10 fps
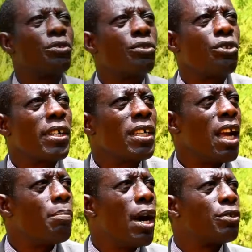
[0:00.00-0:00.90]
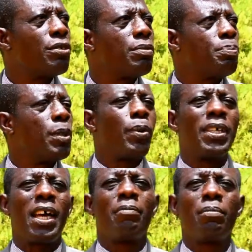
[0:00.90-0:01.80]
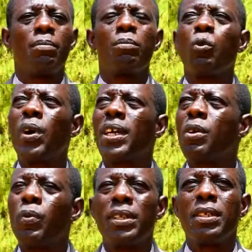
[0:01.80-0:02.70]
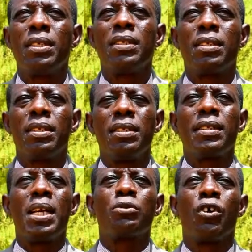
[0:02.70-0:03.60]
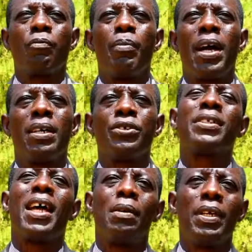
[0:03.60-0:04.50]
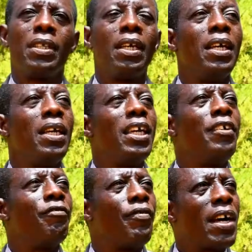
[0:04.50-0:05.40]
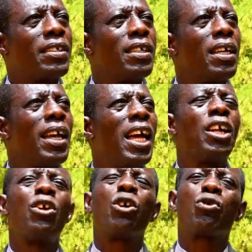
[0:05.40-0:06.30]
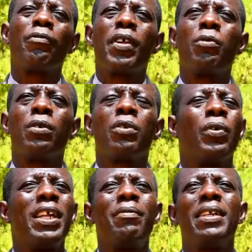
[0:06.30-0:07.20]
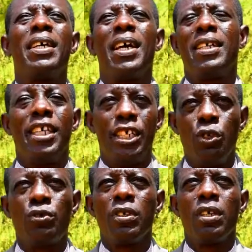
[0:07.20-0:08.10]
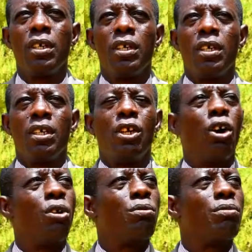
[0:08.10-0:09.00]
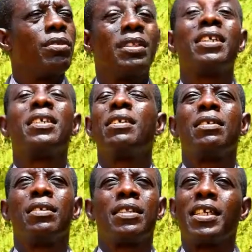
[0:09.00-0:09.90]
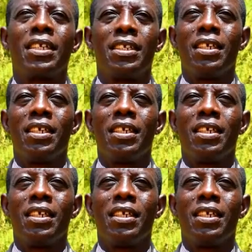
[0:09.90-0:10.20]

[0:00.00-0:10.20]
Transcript: Talking about people that I'm working with in terms of my retirement, in fact, a lot of them, whenever they heard the news, didn't take it